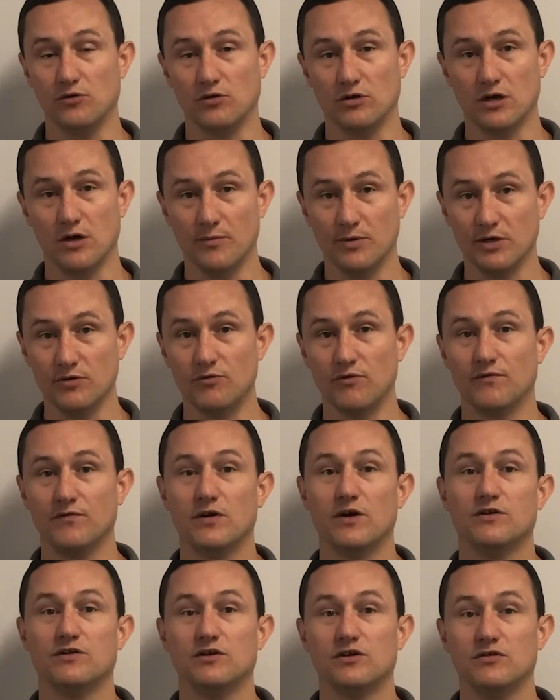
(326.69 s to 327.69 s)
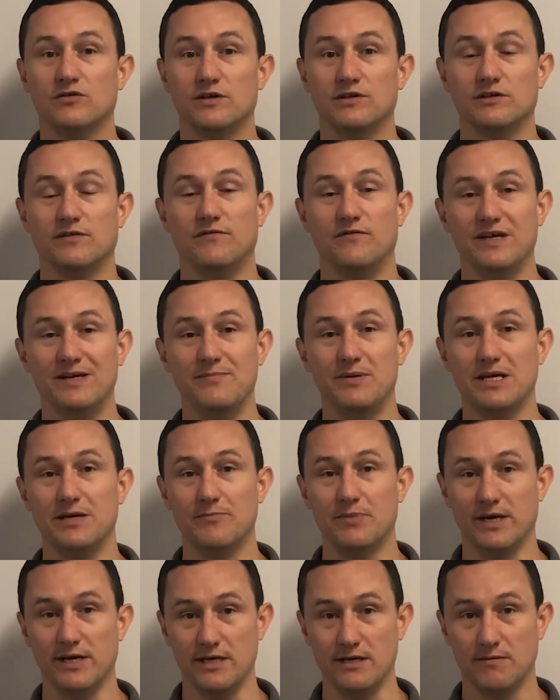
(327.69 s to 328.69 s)
or commonly referred to as a
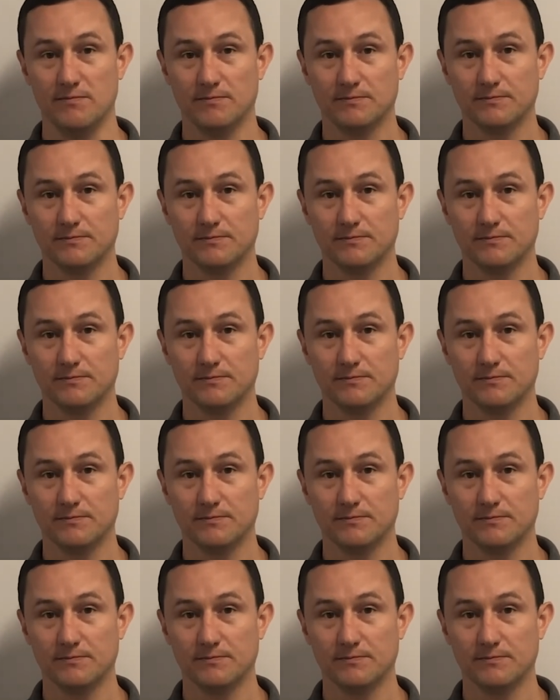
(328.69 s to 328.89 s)
VPP.